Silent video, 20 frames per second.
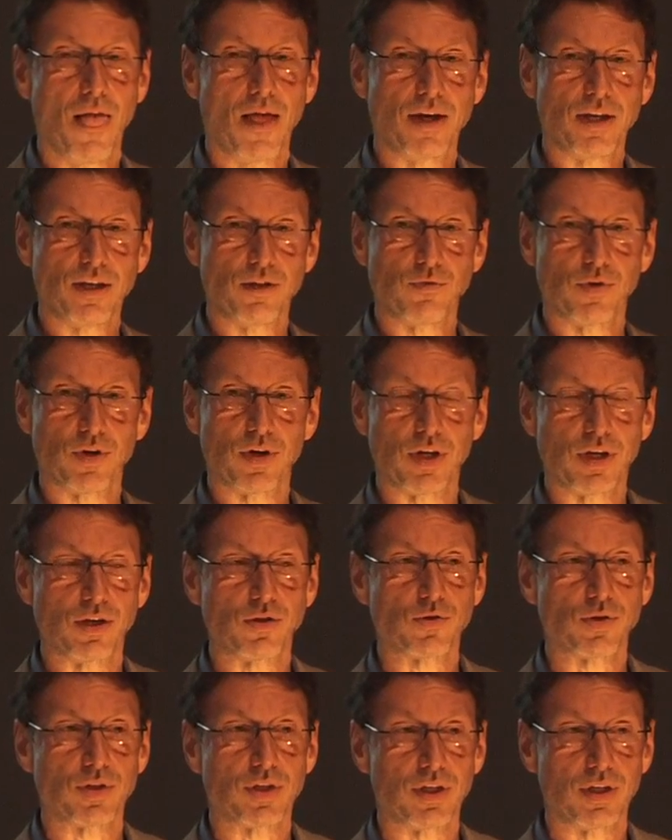And he's very
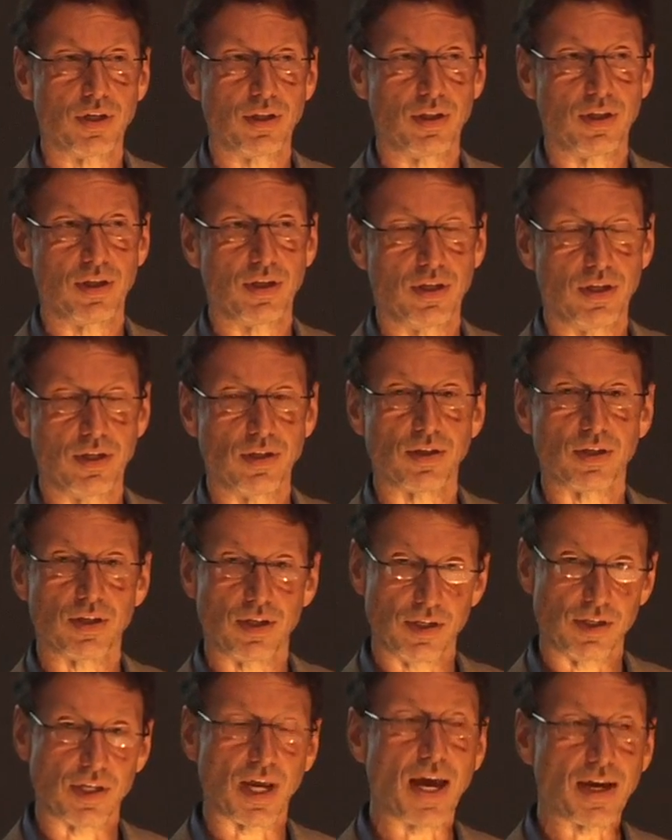interested in the, he's,
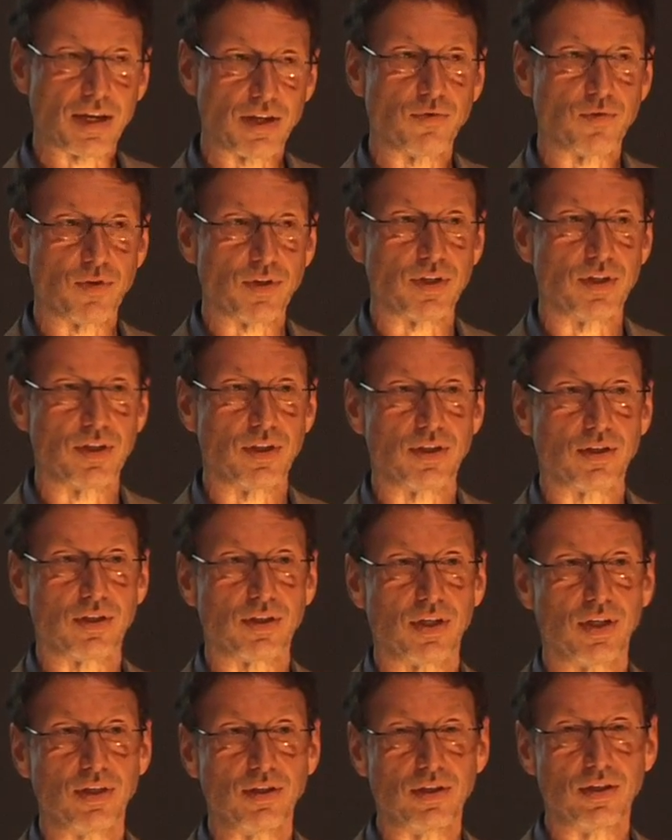he's activist in this
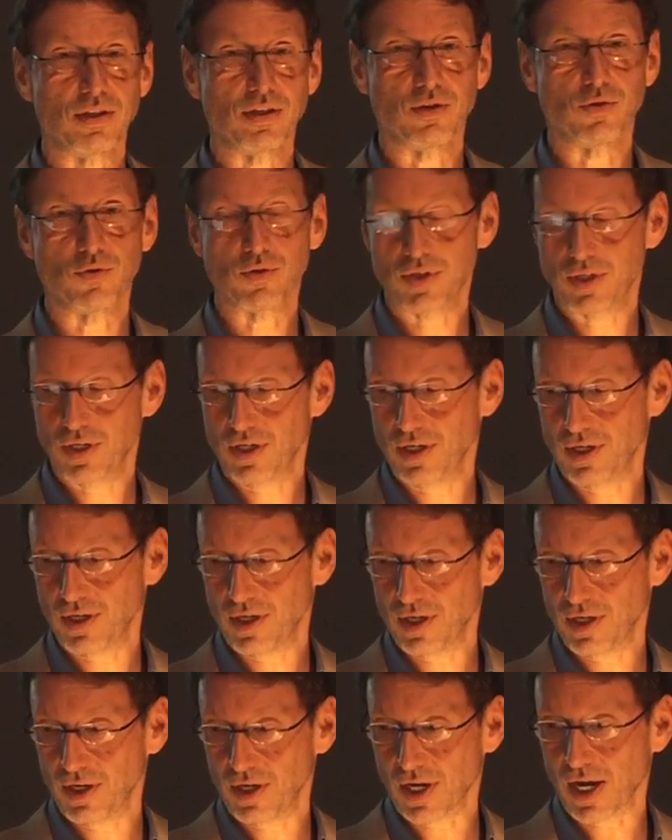sense, he's interested
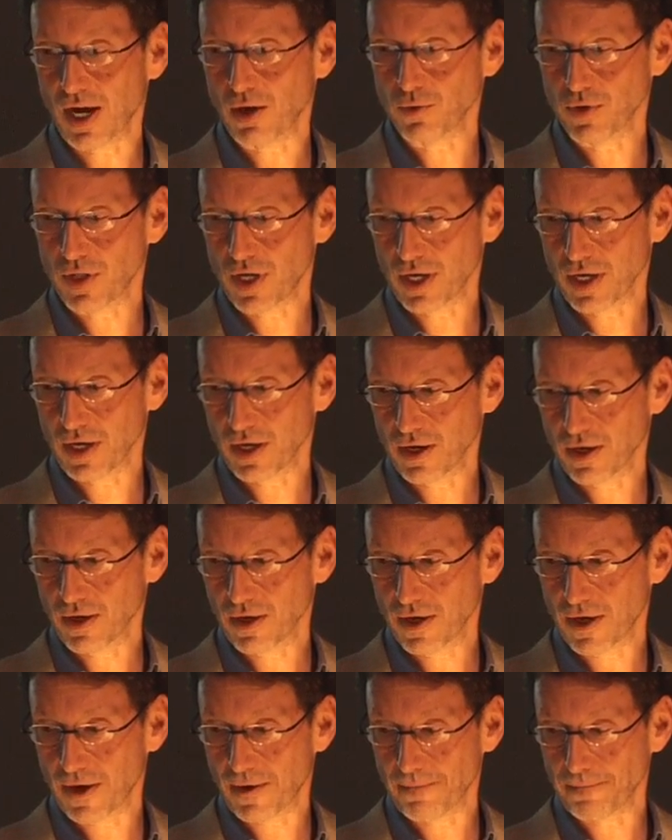in, in outlying
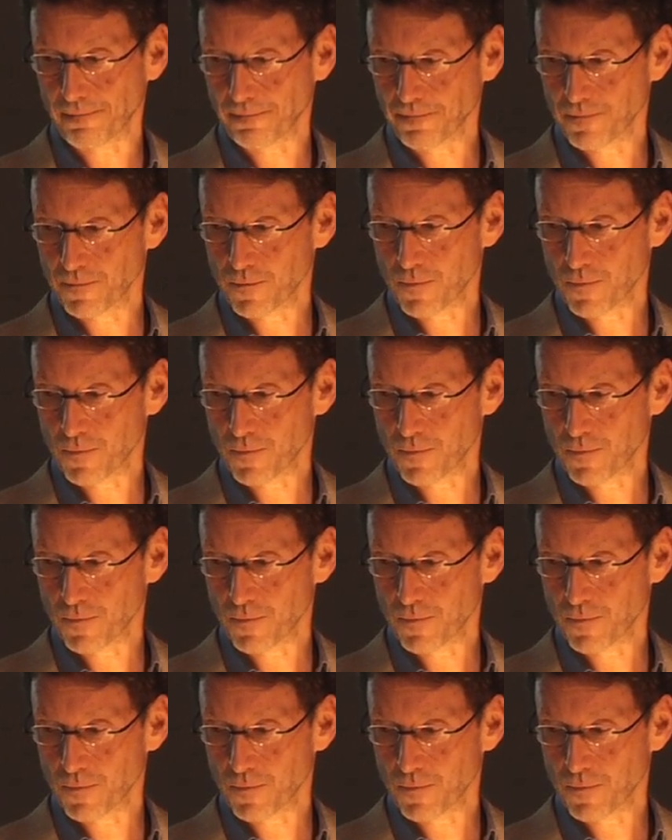um,